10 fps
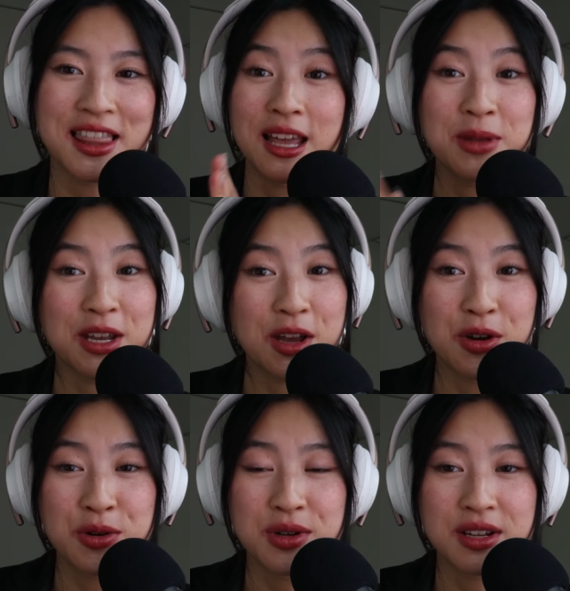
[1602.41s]
Let me
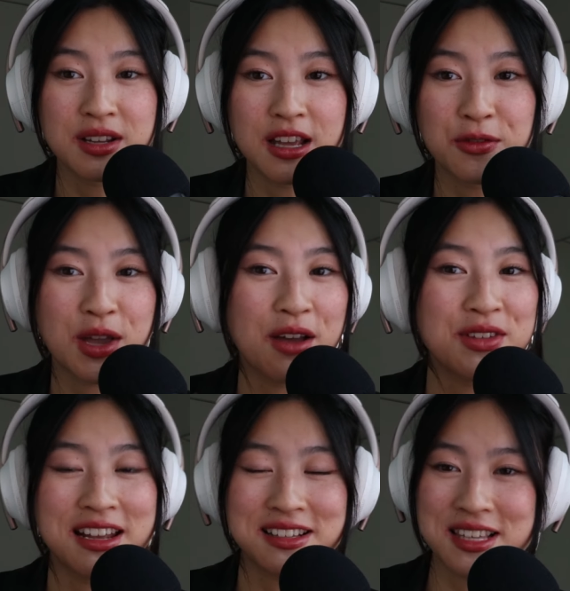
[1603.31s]
know if you have
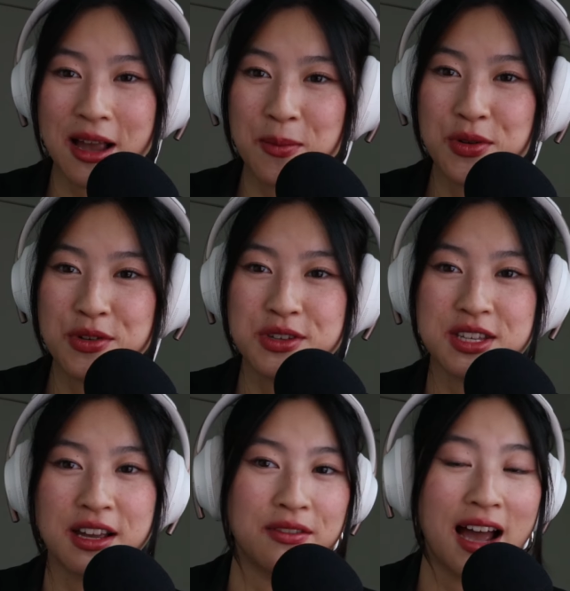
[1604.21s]
any examples
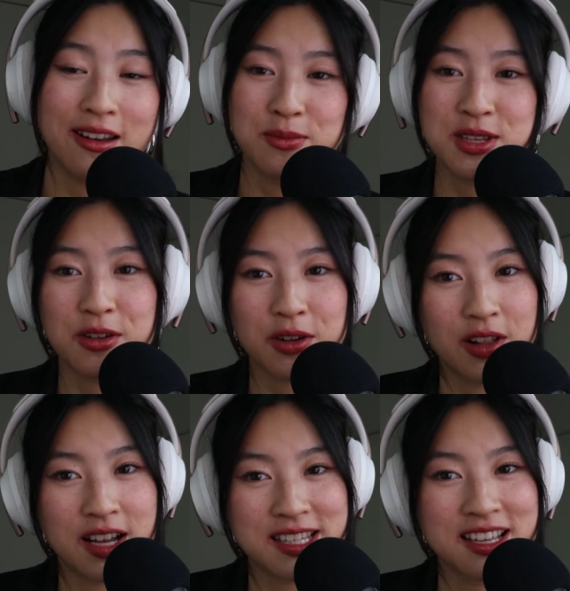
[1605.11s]
of items in your
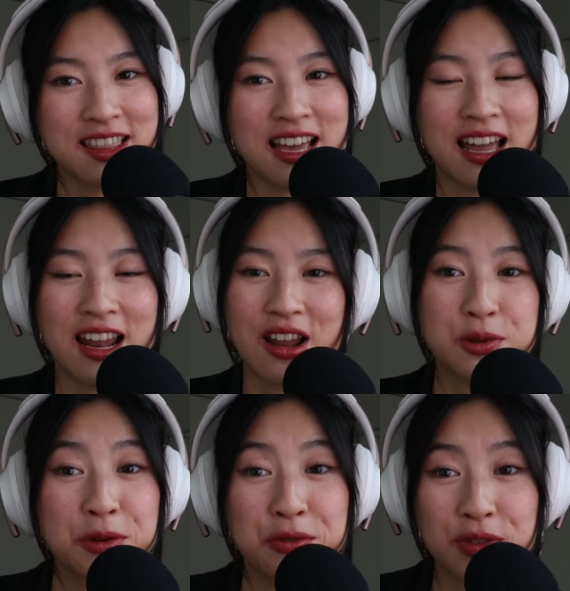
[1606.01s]
closet that is
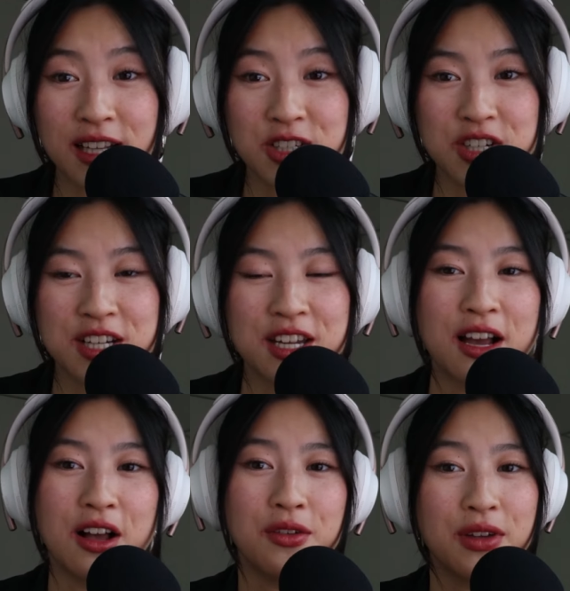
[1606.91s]
a reflection
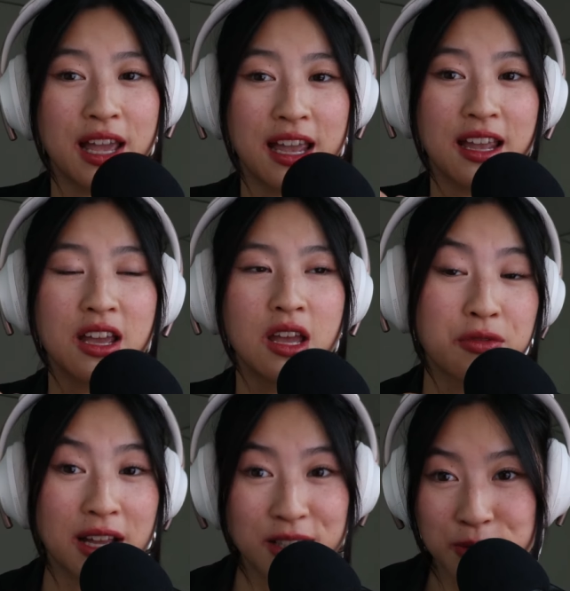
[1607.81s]
of a
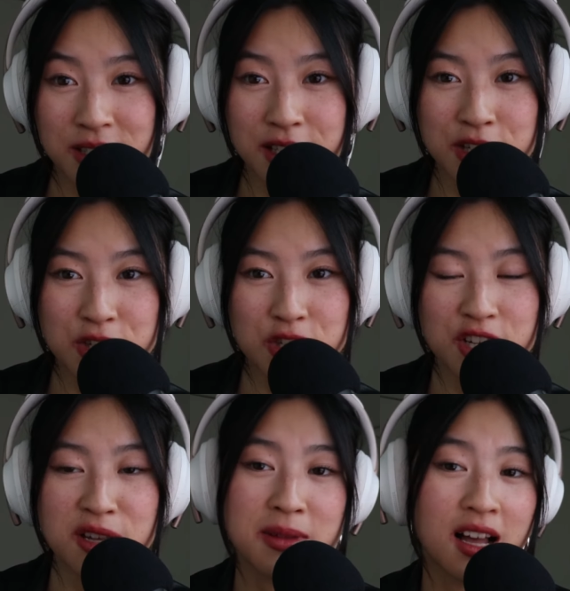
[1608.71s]
failed relationship,